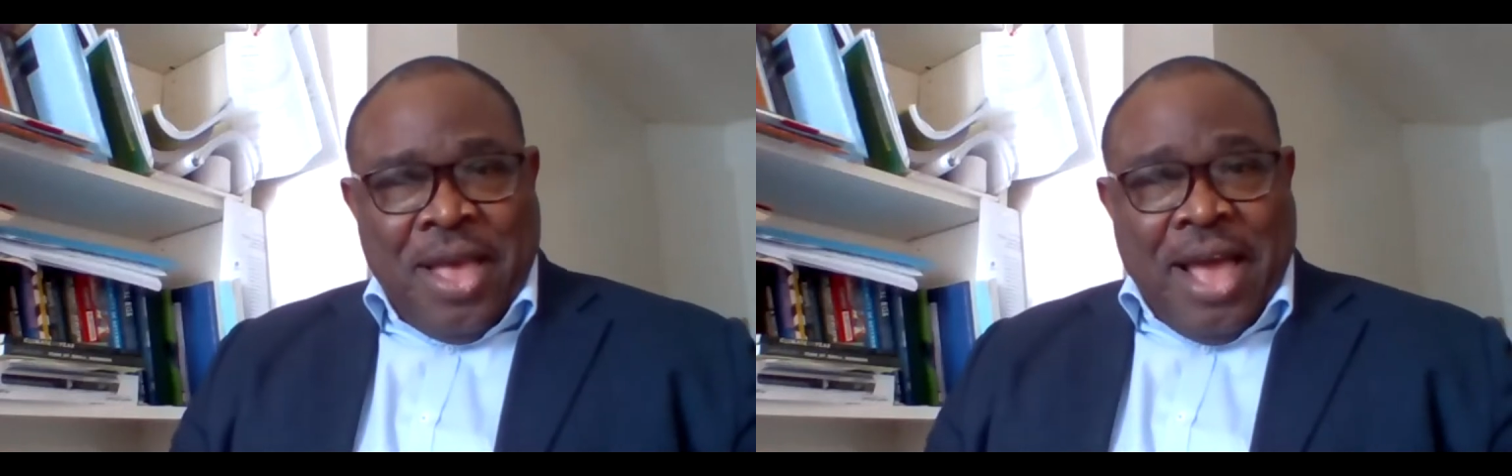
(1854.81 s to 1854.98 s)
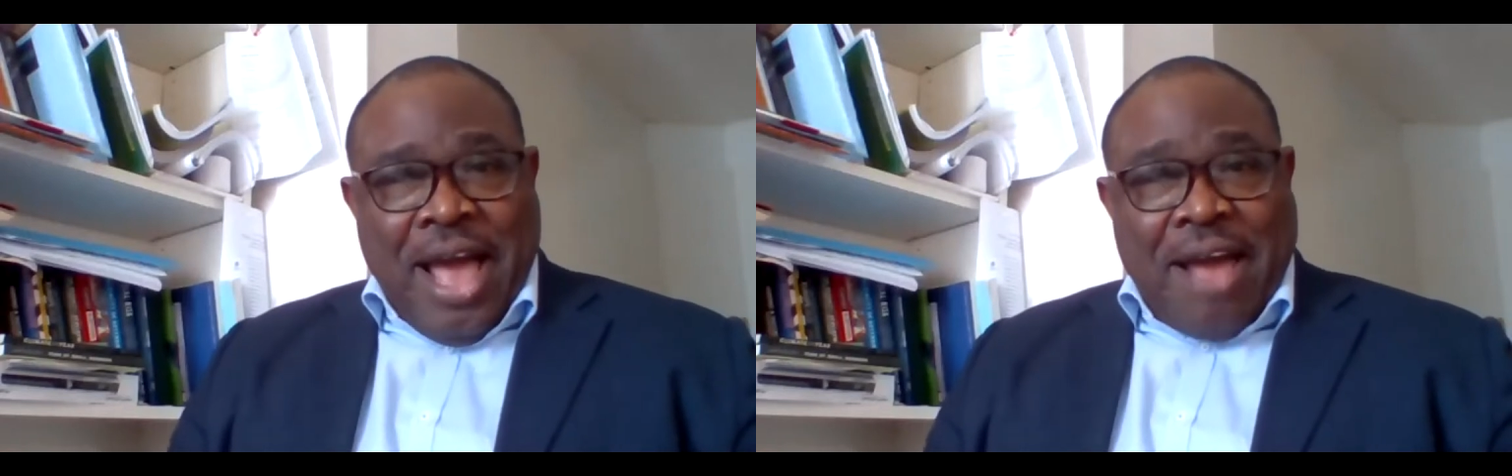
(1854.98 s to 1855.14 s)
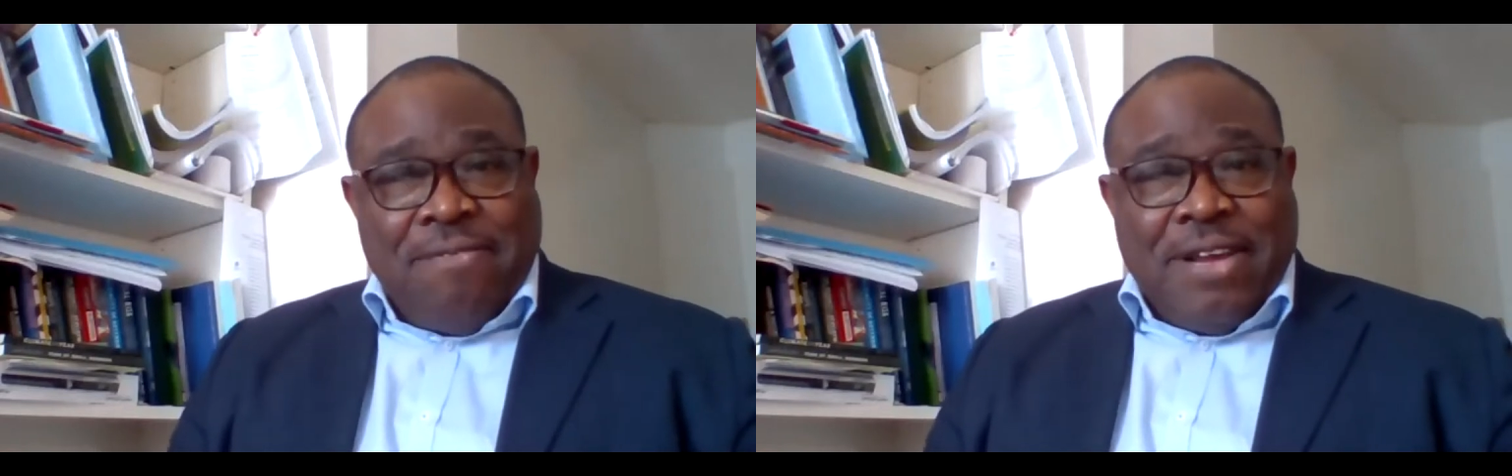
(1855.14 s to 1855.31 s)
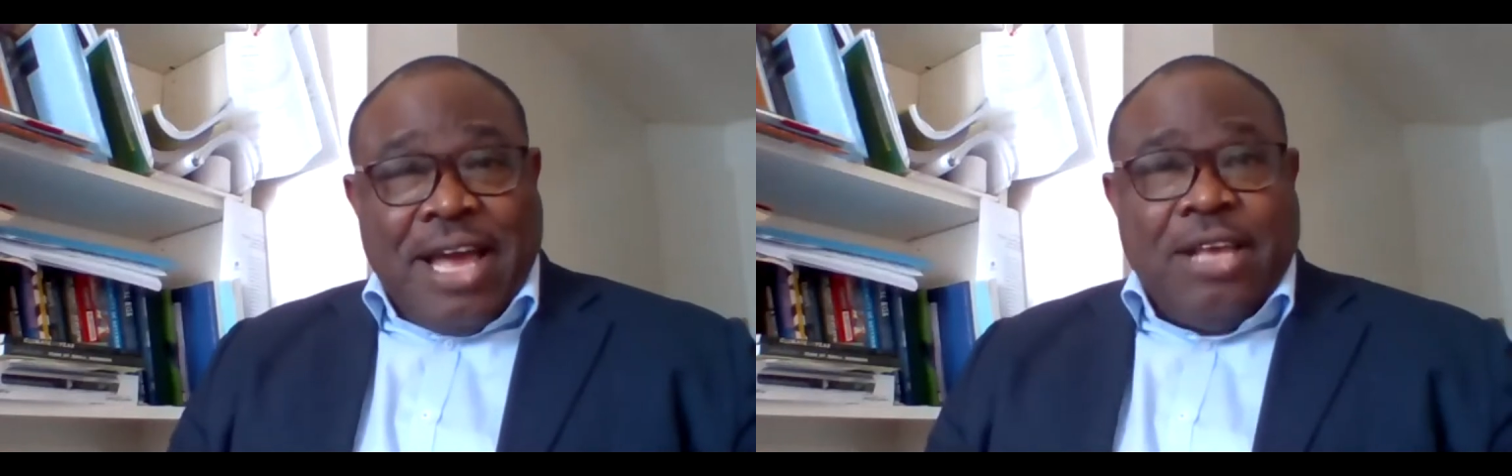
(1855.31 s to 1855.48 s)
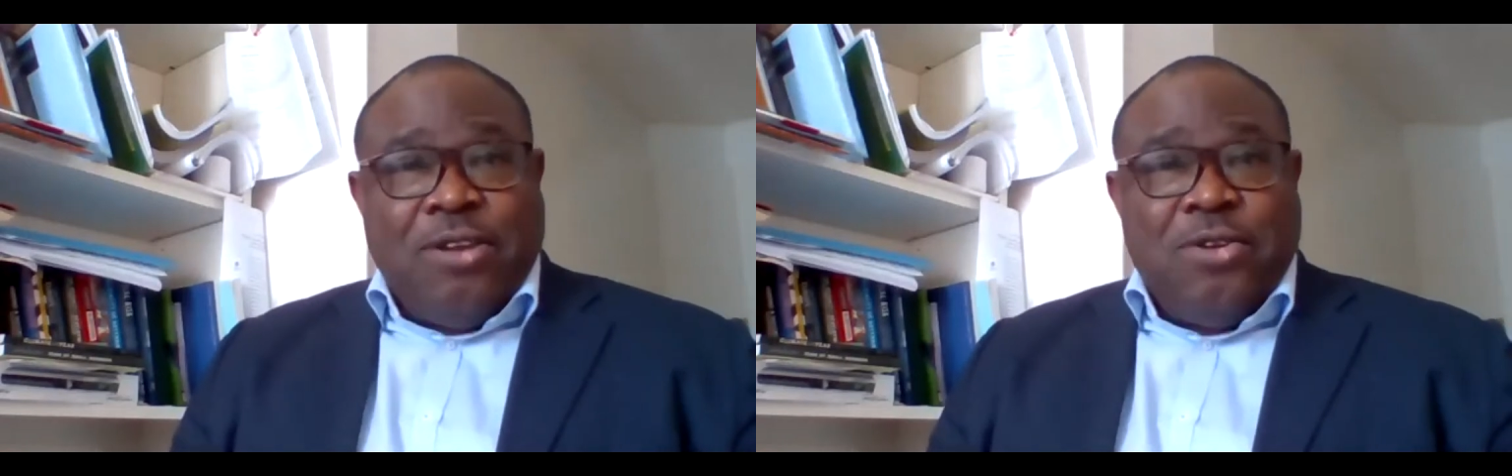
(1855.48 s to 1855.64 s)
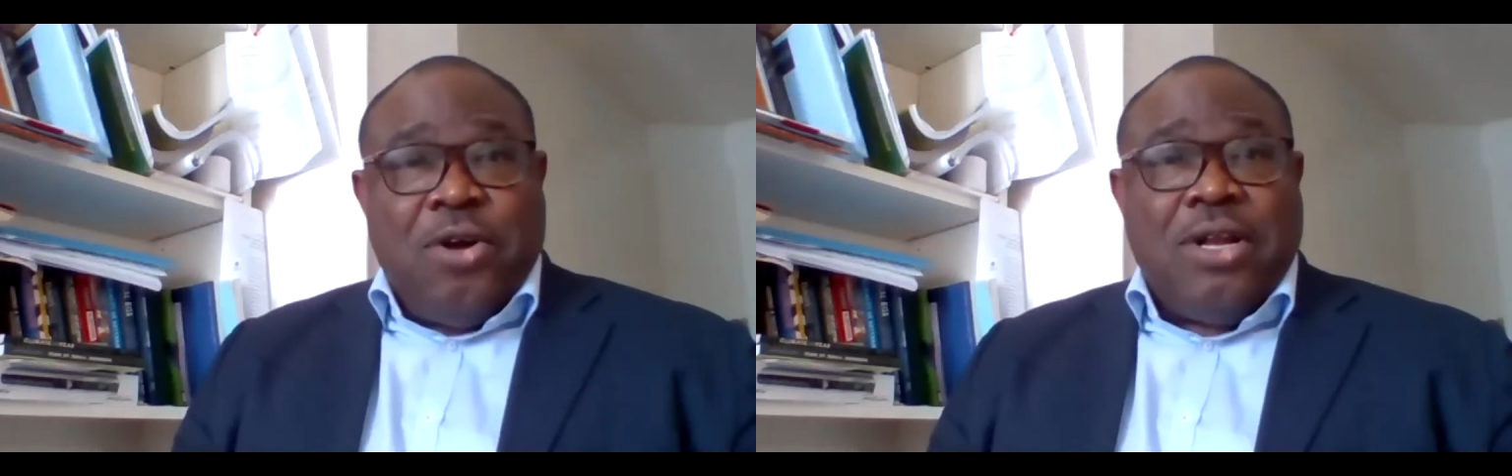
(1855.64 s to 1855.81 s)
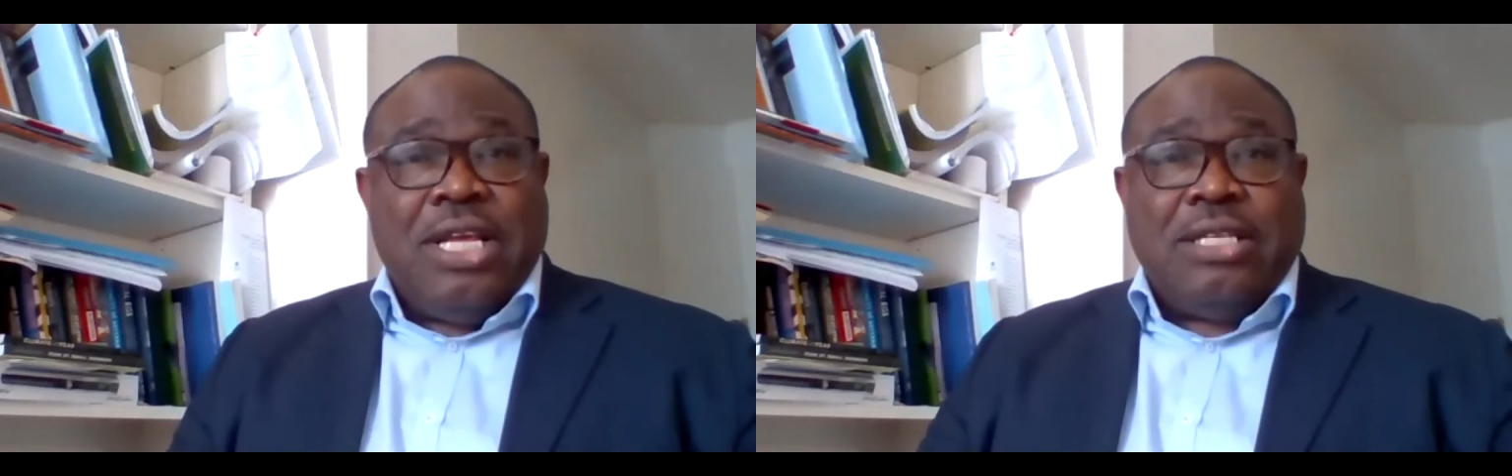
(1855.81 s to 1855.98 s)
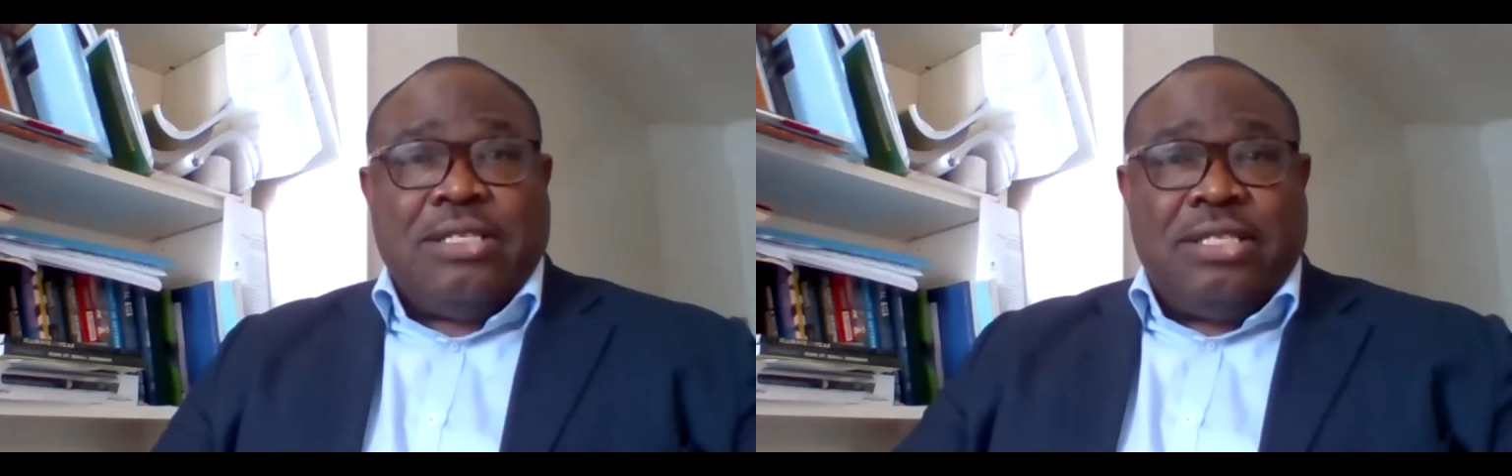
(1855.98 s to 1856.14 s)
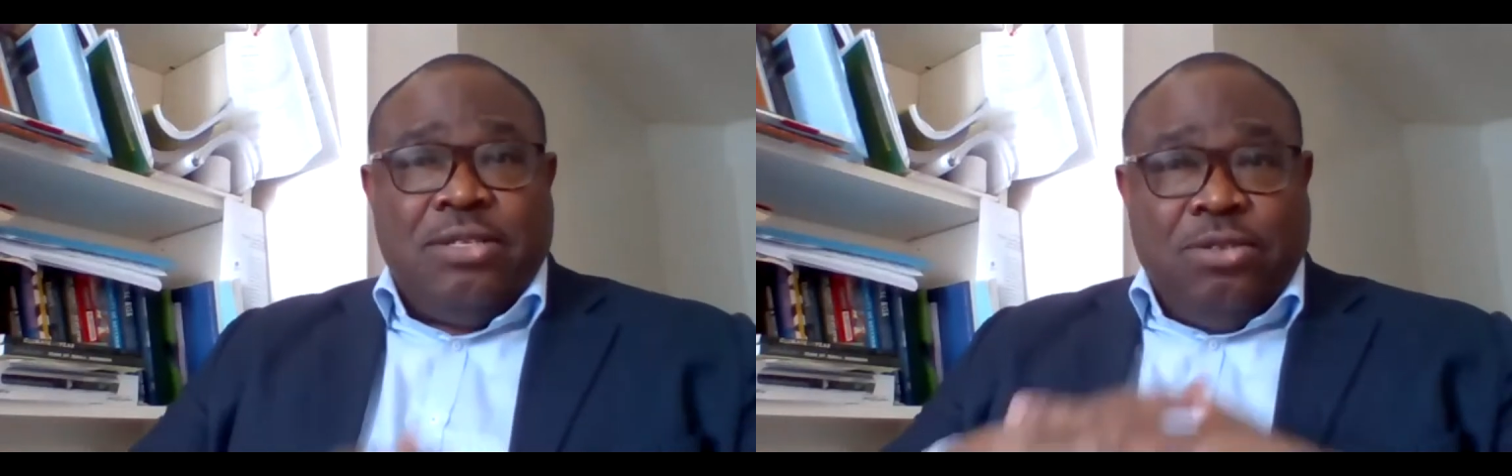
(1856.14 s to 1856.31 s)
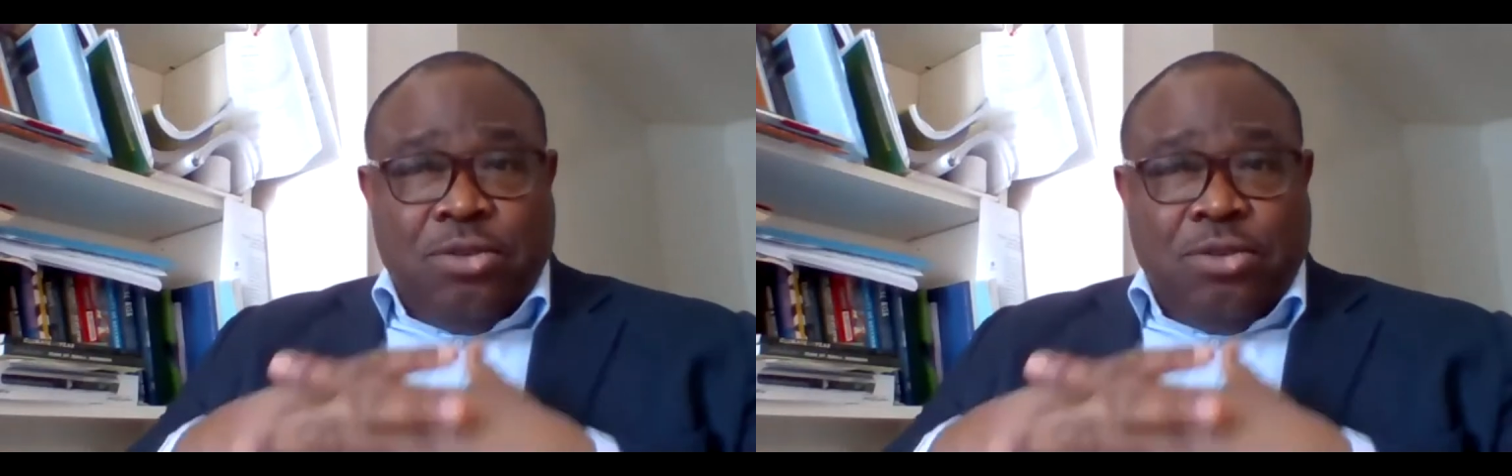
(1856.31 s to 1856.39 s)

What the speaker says: is